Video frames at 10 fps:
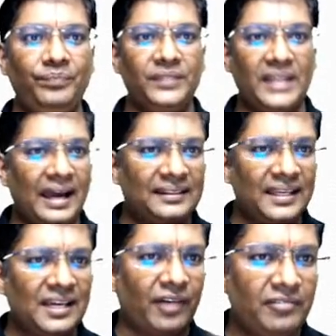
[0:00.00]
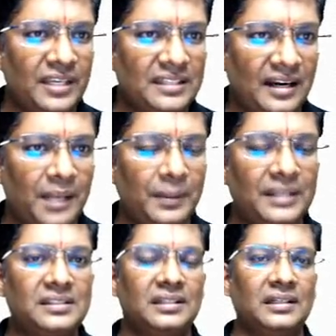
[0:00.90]
Yeah, I think YVS Reddy
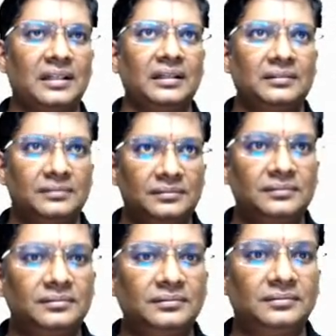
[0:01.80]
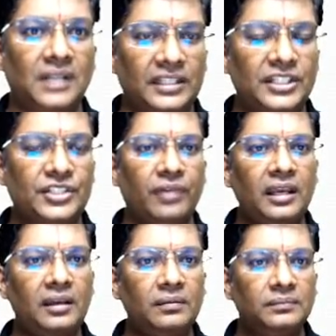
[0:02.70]
means
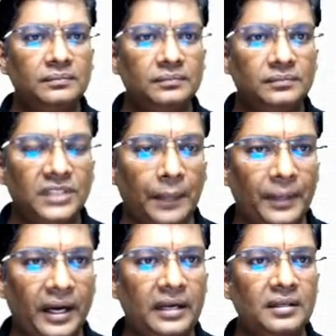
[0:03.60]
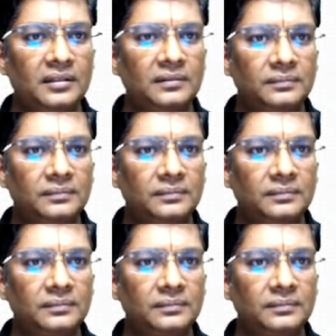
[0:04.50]
Rajeshwari, am I right?